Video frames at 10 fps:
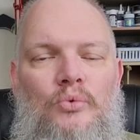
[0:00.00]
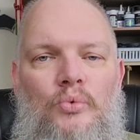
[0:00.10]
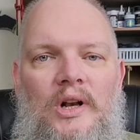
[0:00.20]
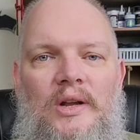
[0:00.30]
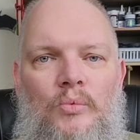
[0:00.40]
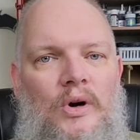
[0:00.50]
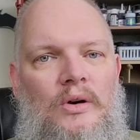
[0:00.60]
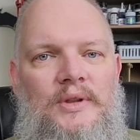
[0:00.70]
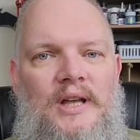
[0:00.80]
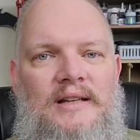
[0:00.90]
you really
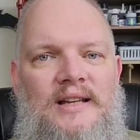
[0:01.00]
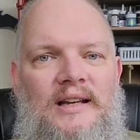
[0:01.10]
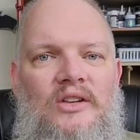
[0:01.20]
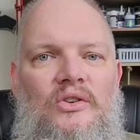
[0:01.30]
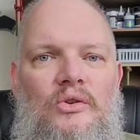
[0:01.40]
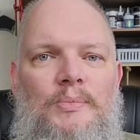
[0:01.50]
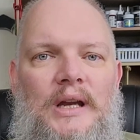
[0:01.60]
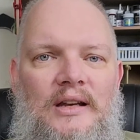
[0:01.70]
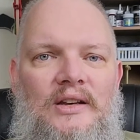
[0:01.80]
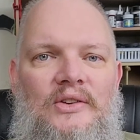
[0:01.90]
work with that technique, you
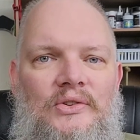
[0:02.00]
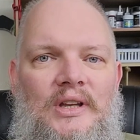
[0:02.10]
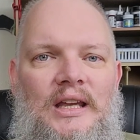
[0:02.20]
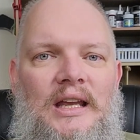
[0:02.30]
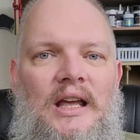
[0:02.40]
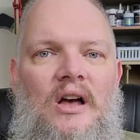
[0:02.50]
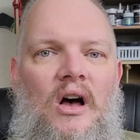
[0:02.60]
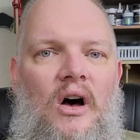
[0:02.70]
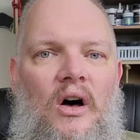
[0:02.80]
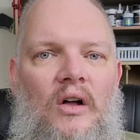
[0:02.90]
begin to see
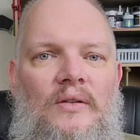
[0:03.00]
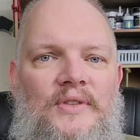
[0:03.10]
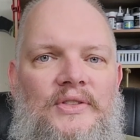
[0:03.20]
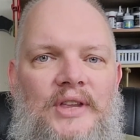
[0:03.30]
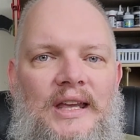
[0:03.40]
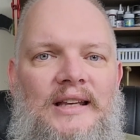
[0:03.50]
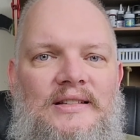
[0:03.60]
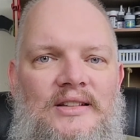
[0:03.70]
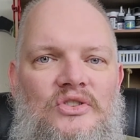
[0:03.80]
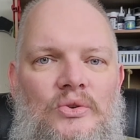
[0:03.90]
all of the
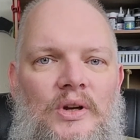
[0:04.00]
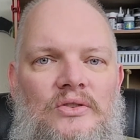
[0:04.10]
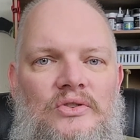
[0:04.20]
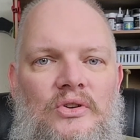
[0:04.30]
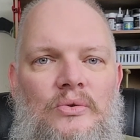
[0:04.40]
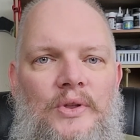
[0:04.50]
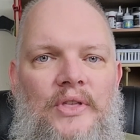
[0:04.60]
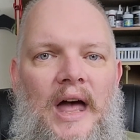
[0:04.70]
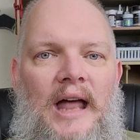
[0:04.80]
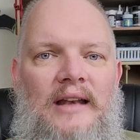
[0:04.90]
things that you can do with
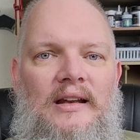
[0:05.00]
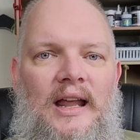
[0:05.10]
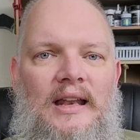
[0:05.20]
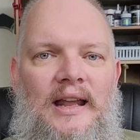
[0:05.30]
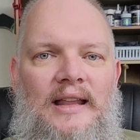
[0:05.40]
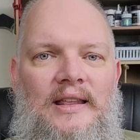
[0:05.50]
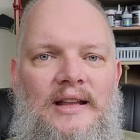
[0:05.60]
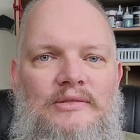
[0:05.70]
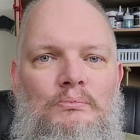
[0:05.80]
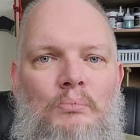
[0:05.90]
that and, and that
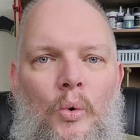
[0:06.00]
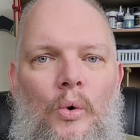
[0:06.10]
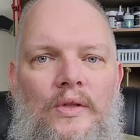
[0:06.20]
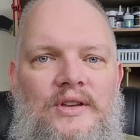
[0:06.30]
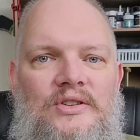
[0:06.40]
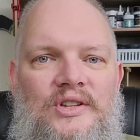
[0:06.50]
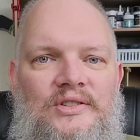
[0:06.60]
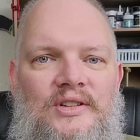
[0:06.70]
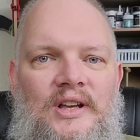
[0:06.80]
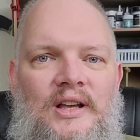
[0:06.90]
it's more than
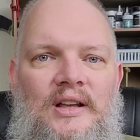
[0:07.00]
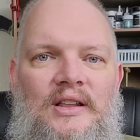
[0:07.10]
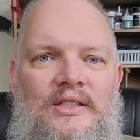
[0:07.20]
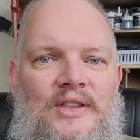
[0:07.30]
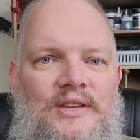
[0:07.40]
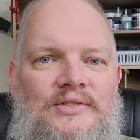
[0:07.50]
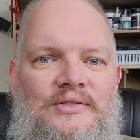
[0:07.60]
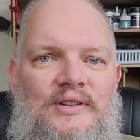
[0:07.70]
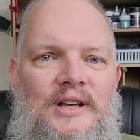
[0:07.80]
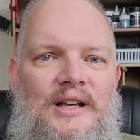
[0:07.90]
just
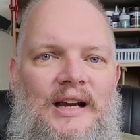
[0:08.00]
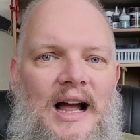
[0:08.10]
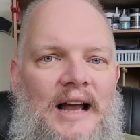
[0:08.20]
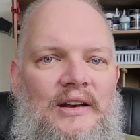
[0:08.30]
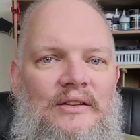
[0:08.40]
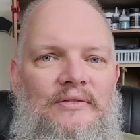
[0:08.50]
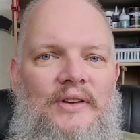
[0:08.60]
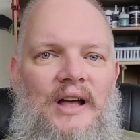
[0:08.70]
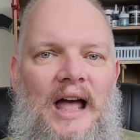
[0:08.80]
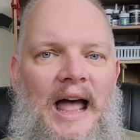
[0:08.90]
this kind of
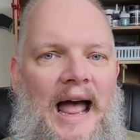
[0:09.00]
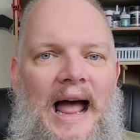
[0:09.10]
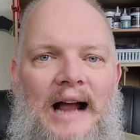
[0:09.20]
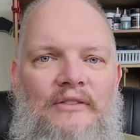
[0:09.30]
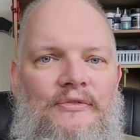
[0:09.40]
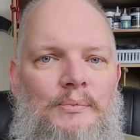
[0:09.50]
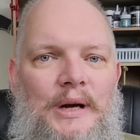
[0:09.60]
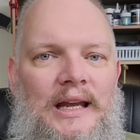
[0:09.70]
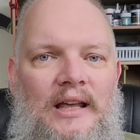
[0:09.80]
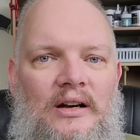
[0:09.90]
hack for
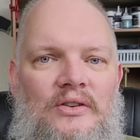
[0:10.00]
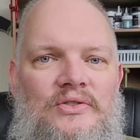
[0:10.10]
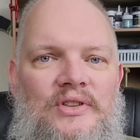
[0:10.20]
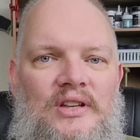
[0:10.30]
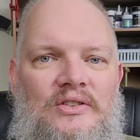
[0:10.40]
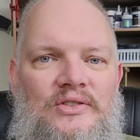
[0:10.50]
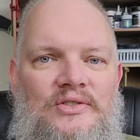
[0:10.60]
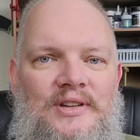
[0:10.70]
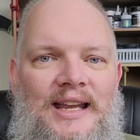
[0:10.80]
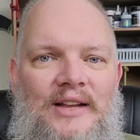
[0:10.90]
beginners that
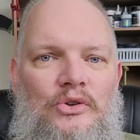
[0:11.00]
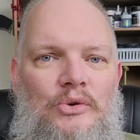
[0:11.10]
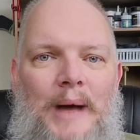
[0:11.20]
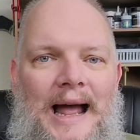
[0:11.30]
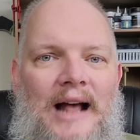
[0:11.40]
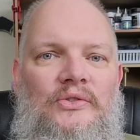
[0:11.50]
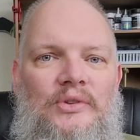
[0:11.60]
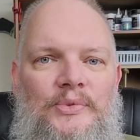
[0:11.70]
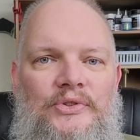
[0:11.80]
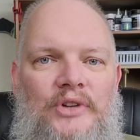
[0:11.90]
just gets you past
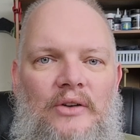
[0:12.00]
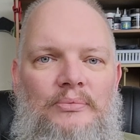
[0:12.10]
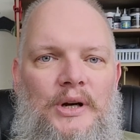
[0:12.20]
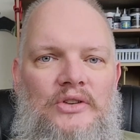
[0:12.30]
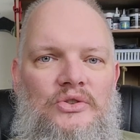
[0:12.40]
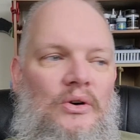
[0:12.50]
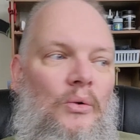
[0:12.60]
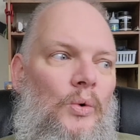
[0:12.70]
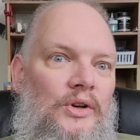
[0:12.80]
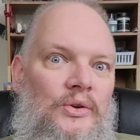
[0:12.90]
some stuff because you don't
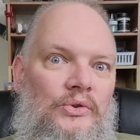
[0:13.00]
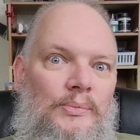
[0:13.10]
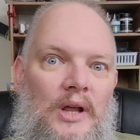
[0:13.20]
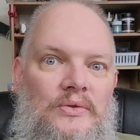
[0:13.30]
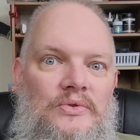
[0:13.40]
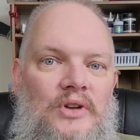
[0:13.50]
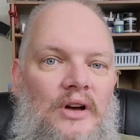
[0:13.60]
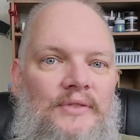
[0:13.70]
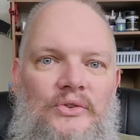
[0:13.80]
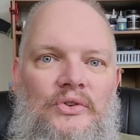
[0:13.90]
want to do some other
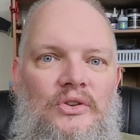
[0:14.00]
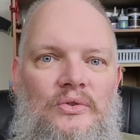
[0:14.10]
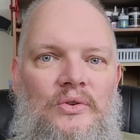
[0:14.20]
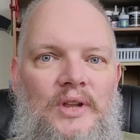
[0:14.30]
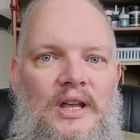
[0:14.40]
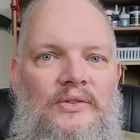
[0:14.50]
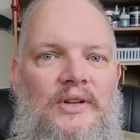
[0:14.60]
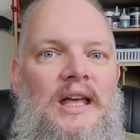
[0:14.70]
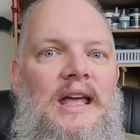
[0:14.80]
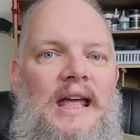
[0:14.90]
stuff and so you do this.
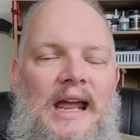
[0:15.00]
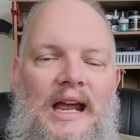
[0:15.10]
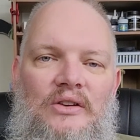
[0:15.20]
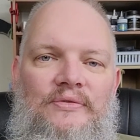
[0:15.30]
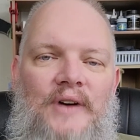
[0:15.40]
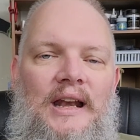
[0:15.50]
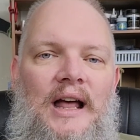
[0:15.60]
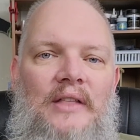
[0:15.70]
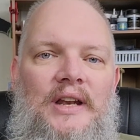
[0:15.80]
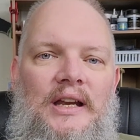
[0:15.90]
And you find
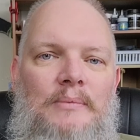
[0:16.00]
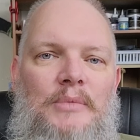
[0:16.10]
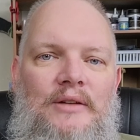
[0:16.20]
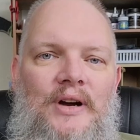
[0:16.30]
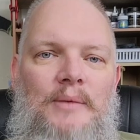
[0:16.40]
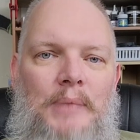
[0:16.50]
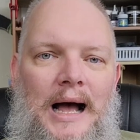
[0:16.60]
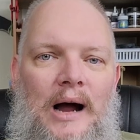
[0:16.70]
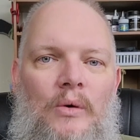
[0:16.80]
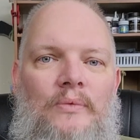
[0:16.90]
out that it can be a very
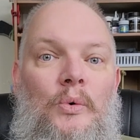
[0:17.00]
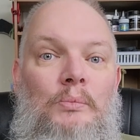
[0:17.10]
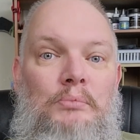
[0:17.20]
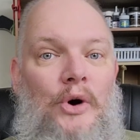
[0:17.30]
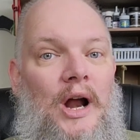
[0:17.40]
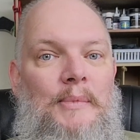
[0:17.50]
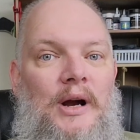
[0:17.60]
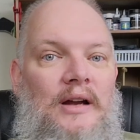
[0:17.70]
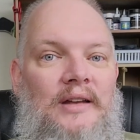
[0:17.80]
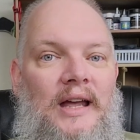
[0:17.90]
powerful
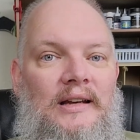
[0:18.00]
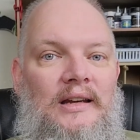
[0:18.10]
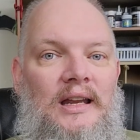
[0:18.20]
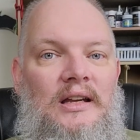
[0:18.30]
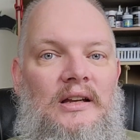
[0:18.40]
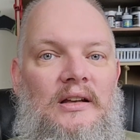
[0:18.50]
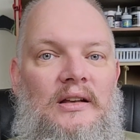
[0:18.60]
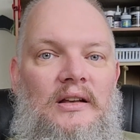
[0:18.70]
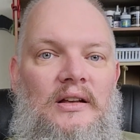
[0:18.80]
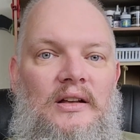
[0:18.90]
primary technique.
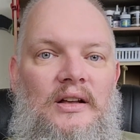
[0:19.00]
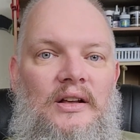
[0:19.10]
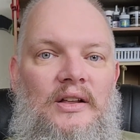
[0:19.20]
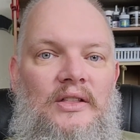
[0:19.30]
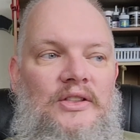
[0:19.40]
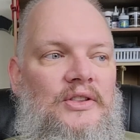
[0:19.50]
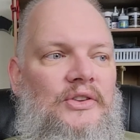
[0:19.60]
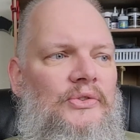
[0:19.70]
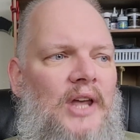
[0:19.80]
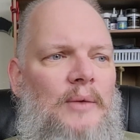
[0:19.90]
Uh, the, the
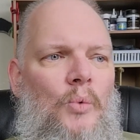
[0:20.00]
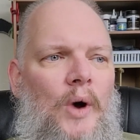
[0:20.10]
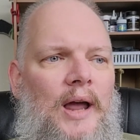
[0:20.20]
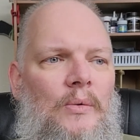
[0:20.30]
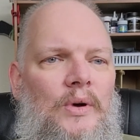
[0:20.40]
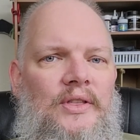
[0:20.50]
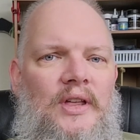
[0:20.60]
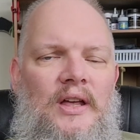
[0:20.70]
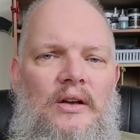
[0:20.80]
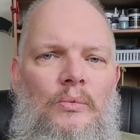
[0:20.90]
same way with,
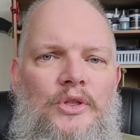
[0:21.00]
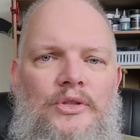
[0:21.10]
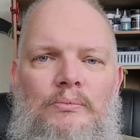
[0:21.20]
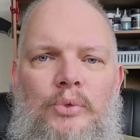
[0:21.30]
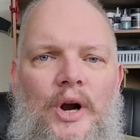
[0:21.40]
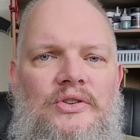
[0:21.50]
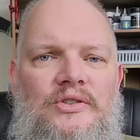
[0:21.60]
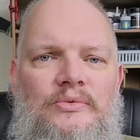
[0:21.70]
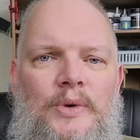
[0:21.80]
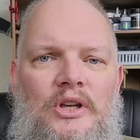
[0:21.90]
with the
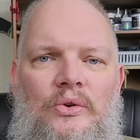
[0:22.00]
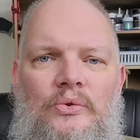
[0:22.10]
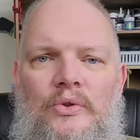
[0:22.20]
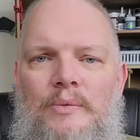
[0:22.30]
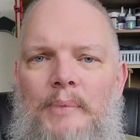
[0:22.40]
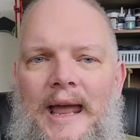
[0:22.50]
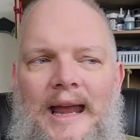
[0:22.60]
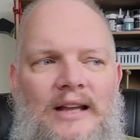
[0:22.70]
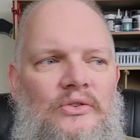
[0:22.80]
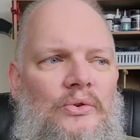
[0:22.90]
brushes we use or the
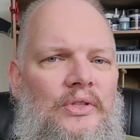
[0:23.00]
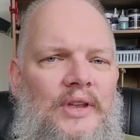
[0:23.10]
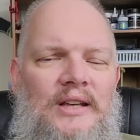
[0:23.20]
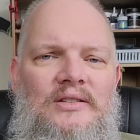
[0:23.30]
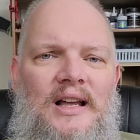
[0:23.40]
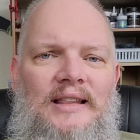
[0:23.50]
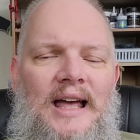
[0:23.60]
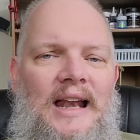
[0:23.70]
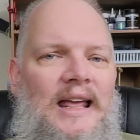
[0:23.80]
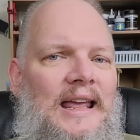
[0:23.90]
paints or things like
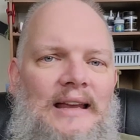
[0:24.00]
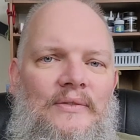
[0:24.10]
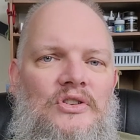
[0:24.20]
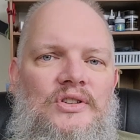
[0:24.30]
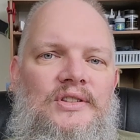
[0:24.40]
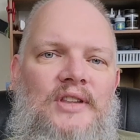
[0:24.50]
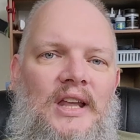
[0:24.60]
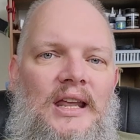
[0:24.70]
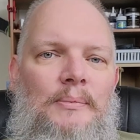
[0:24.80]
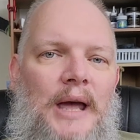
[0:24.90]
that, even just
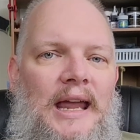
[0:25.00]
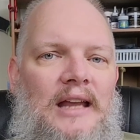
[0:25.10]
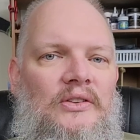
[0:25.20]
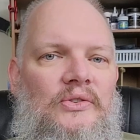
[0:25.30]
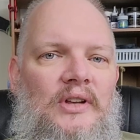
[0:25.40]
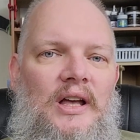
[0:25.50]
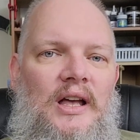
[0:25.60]
thinning paints